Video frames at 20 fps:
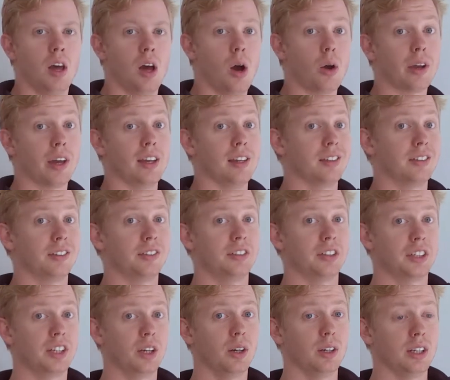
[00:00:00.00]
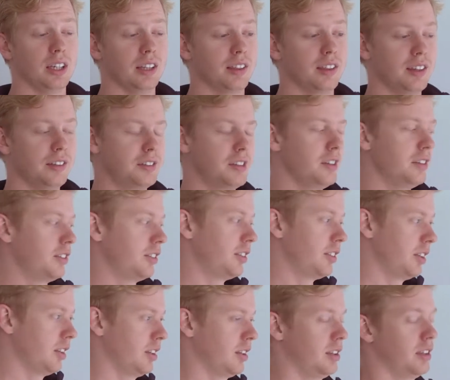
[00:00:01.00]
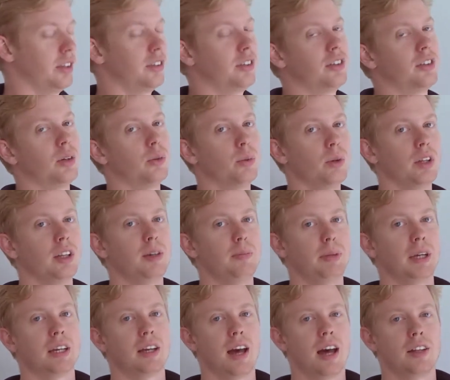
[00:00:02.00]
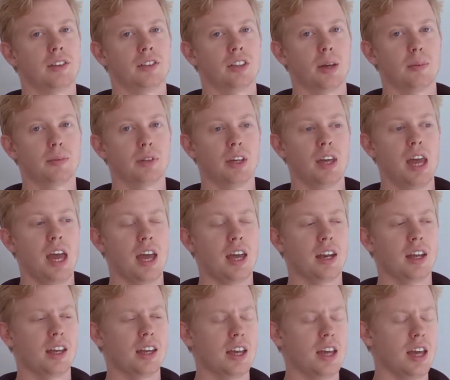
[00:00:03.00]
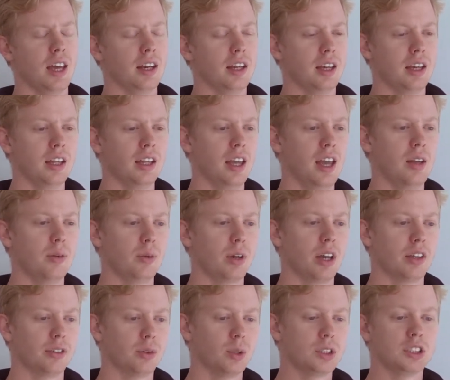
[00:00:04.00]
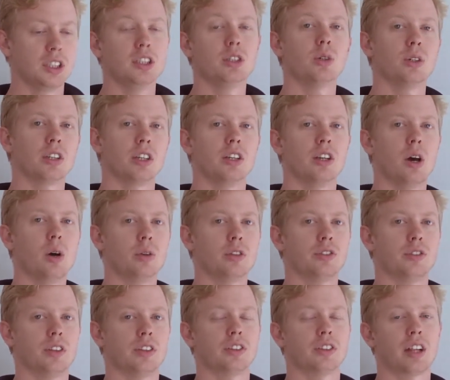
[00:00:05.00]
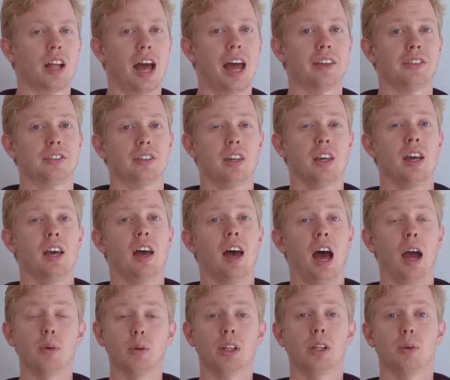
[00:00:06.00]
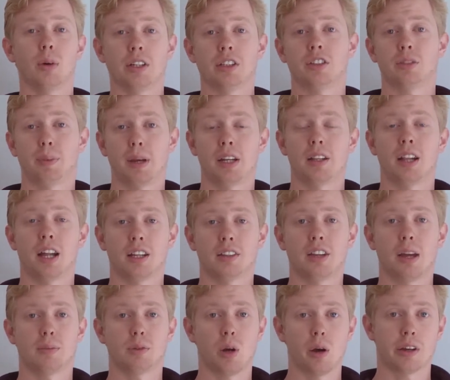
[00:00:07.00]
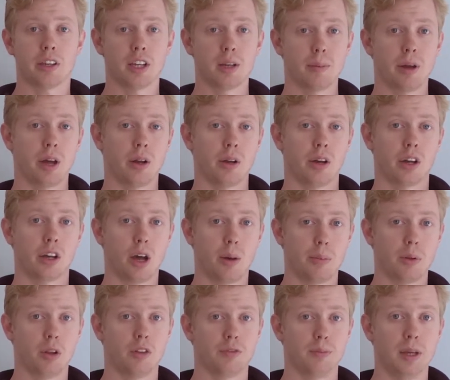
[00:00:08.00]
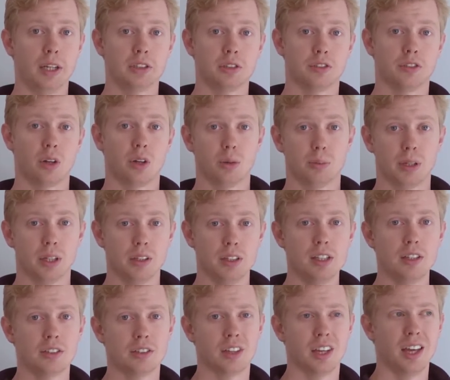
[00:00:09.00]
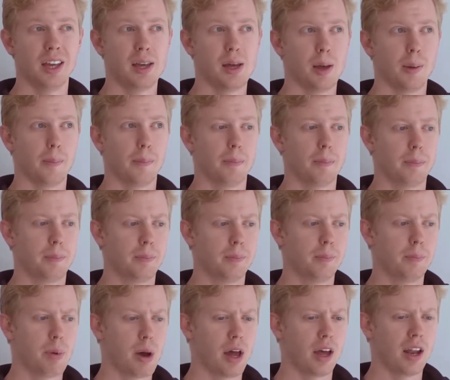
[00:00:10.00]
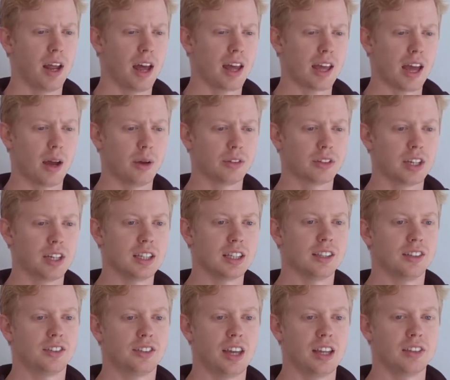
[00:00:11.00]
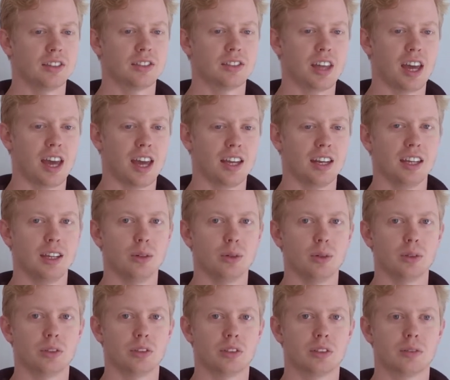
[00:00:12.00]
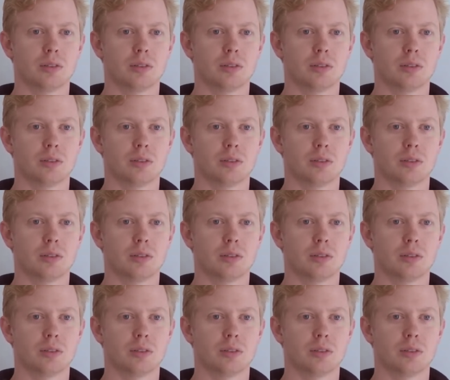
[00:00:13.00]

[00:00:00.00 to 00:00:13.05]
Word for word: Okay, security. This is, this is a really big concept. And, and, and, and when I was originally doing the notes for this class, I really wanted to spend a lot of time talking about a couple of major vulnerabilities, but I, I was getting the sense that it would